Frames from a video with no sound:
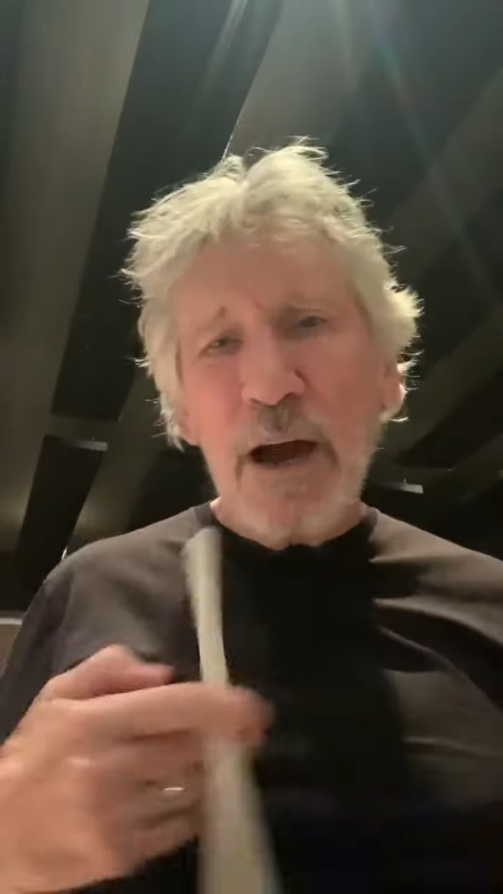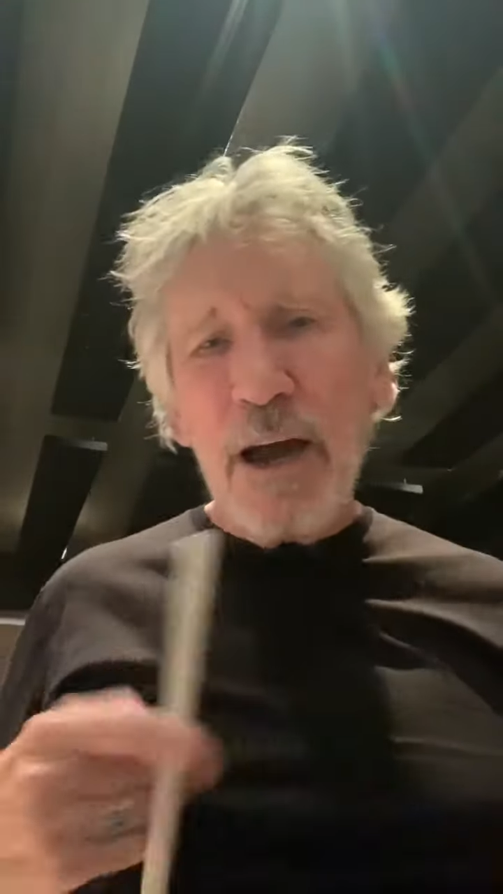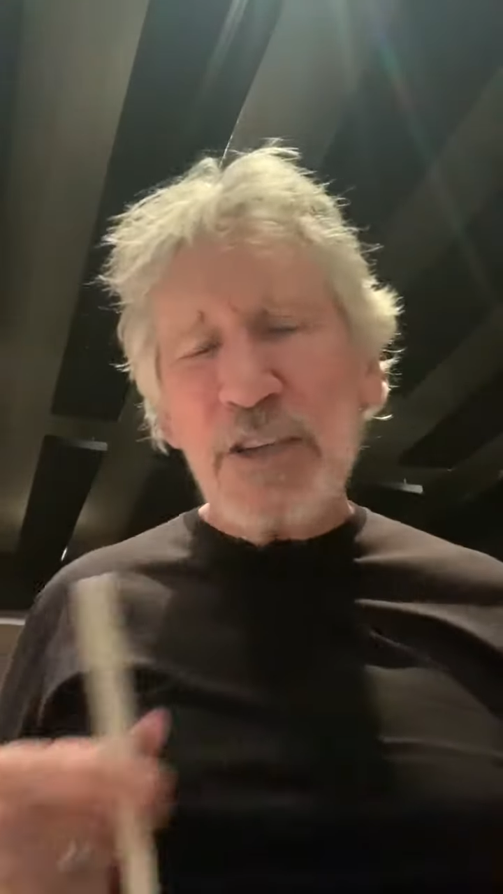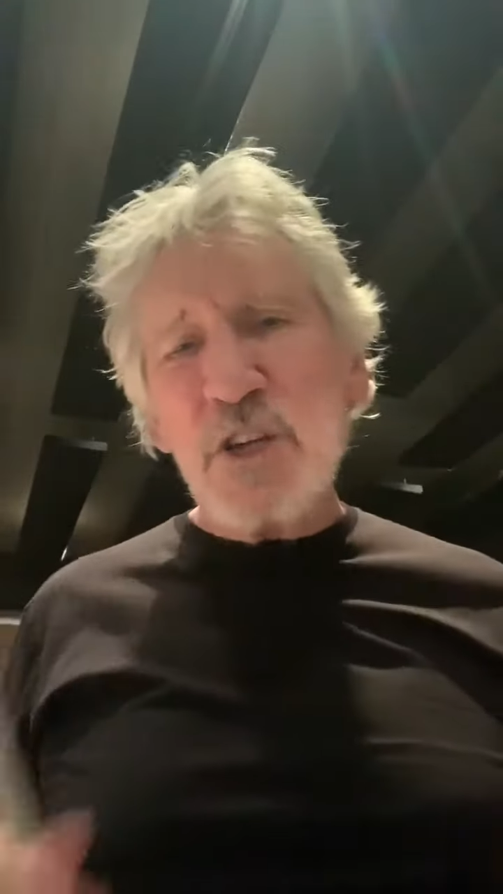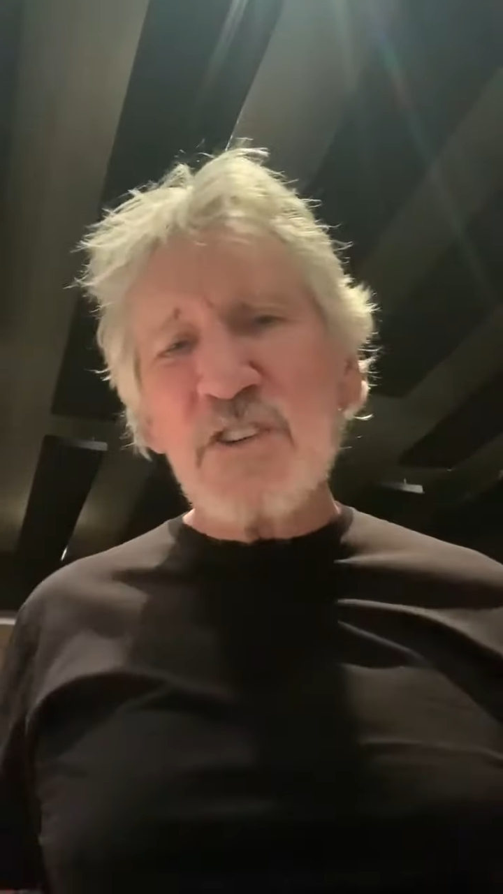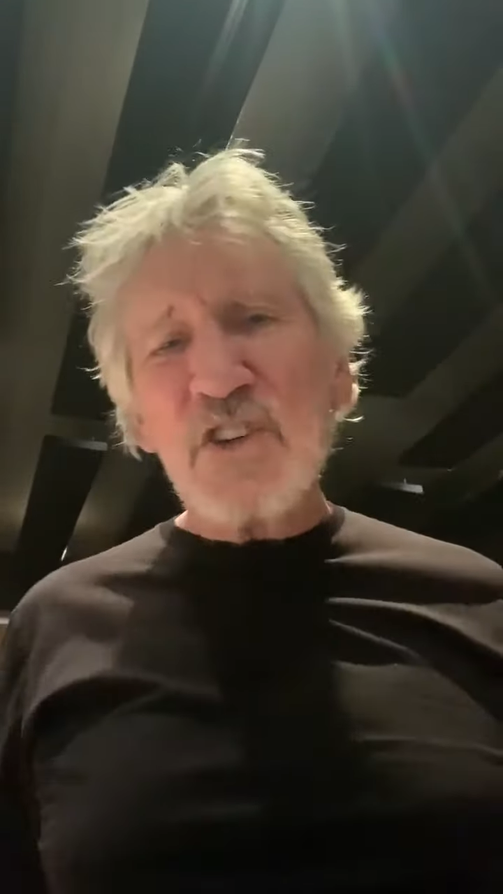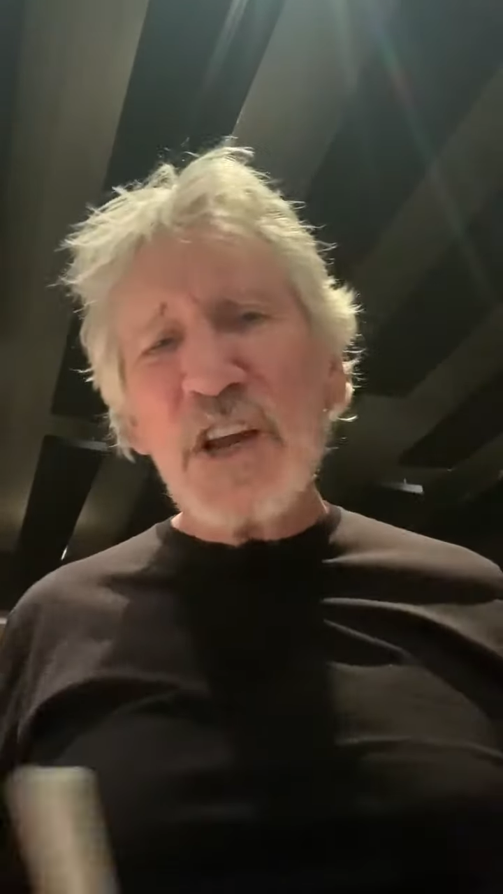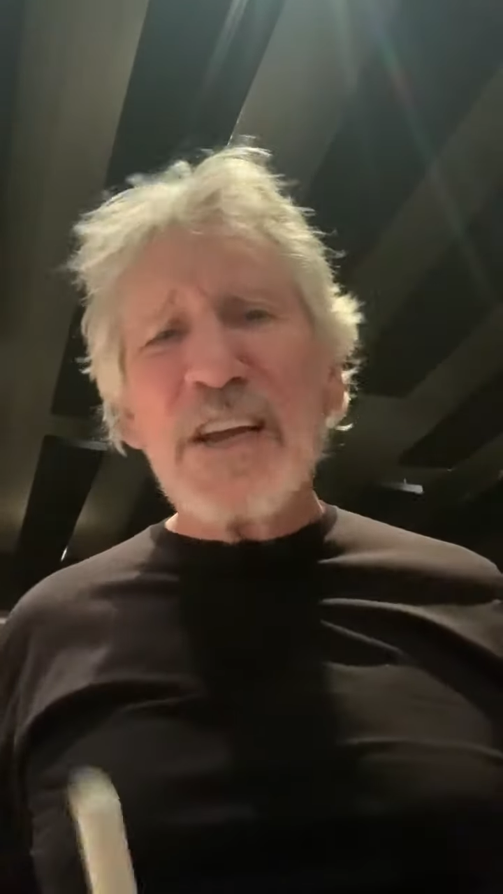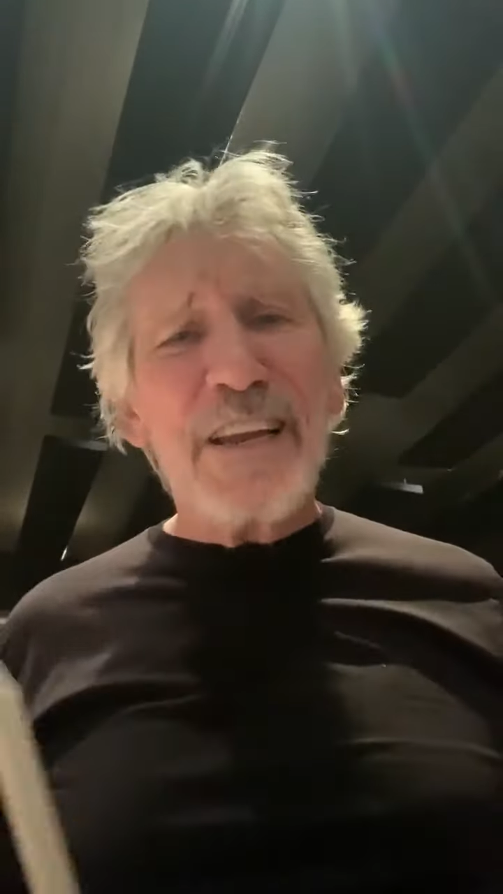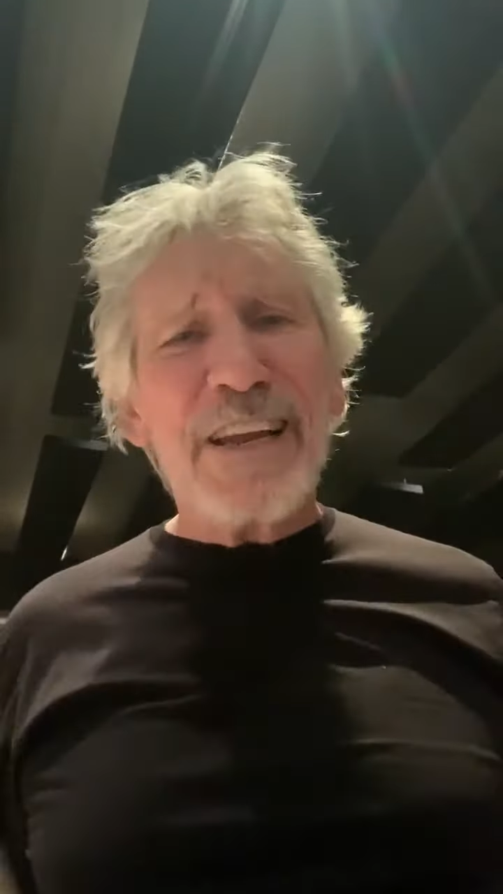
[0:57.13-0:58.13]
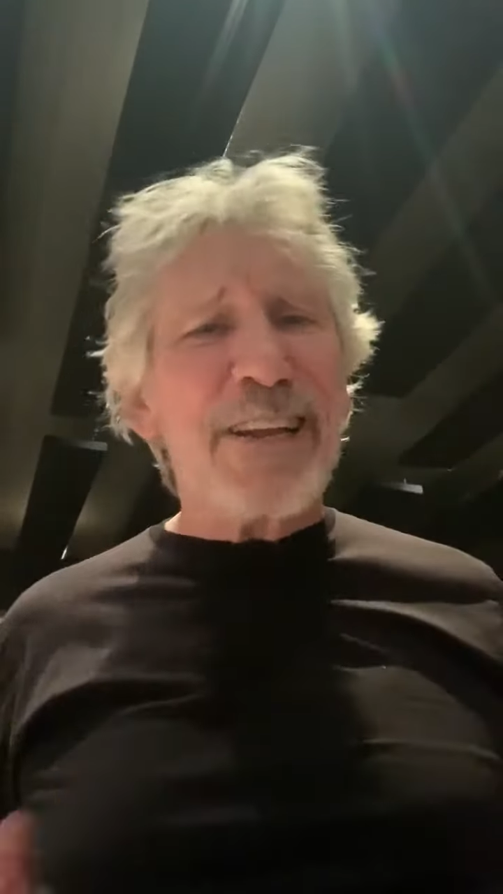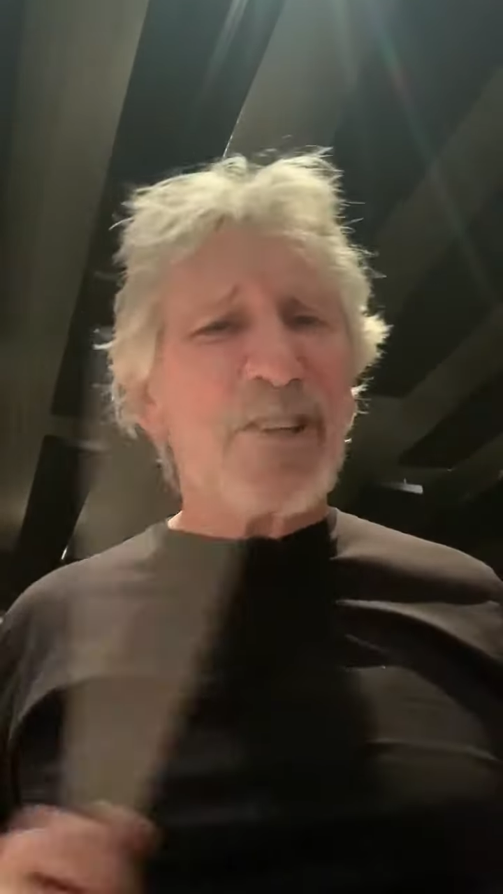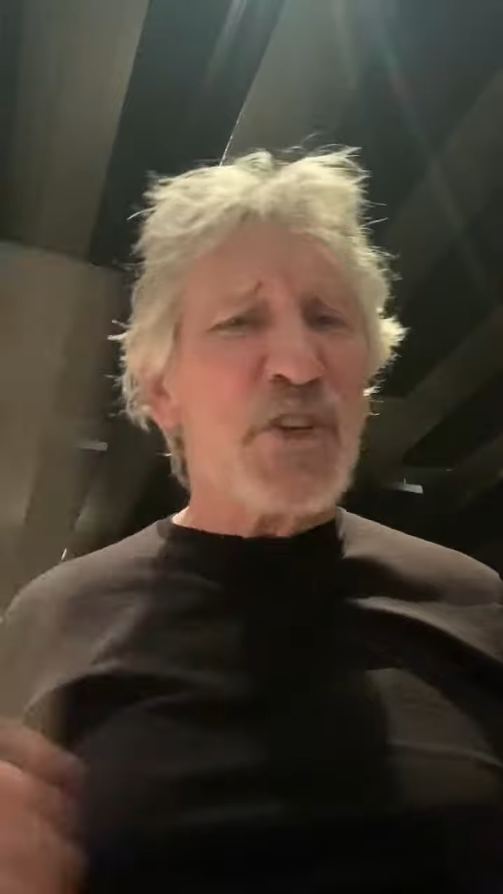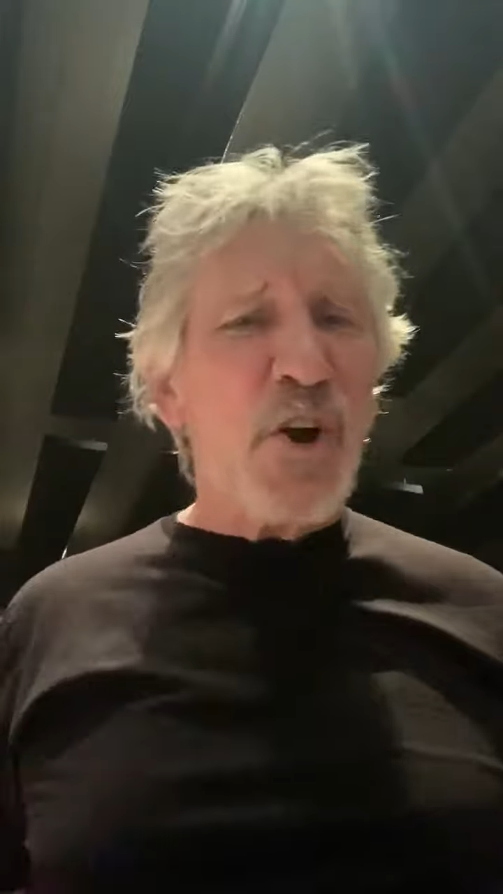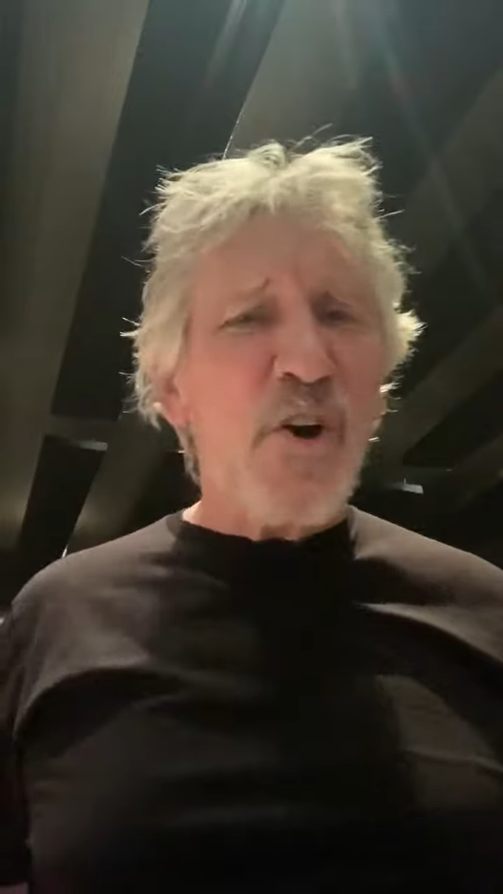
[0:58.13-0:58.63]
I should sing a little
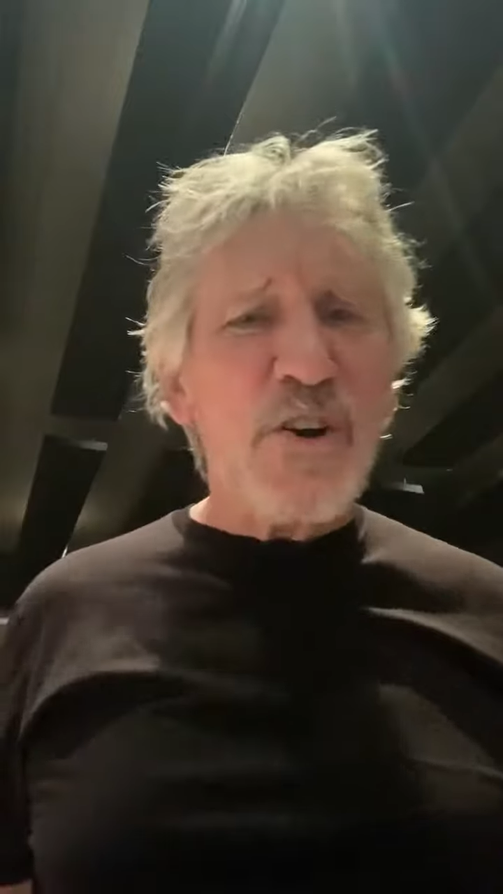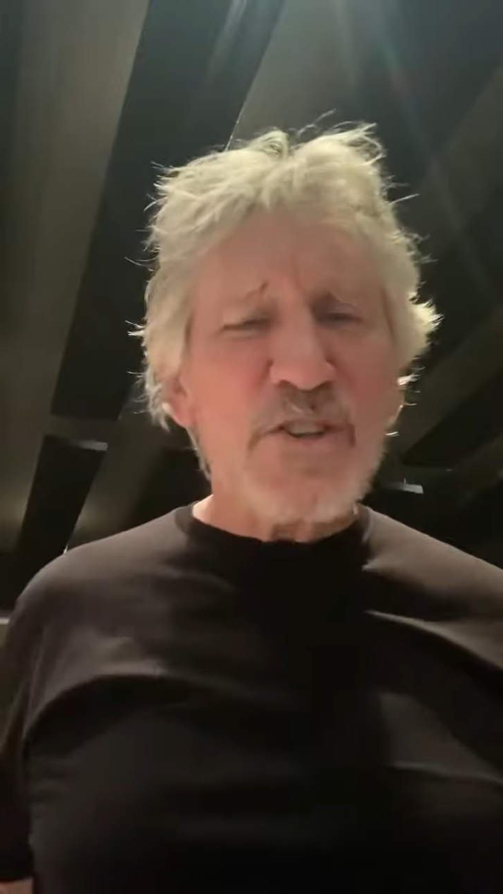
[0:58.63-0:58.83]
song